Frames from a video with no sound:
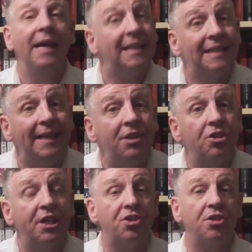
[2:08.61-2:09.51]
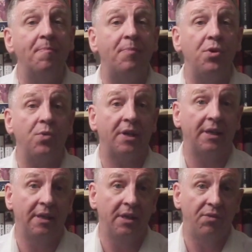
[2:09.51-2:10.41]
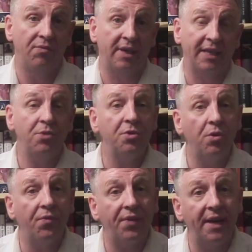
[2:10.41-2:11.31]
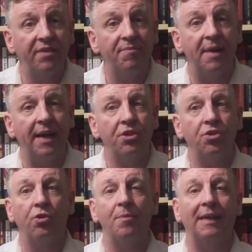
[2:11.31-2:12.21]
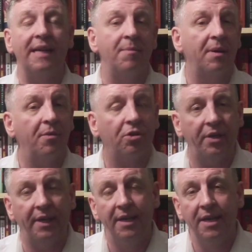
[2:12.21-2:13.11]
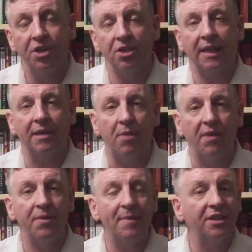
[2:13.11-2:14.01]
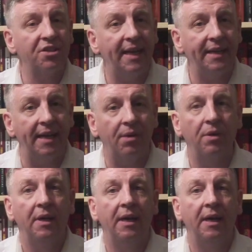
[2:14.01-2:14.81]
It's an interesting book, right? He was no friend of mine, Tony Mullane, but I'm not going to slag him off. The man's dead now.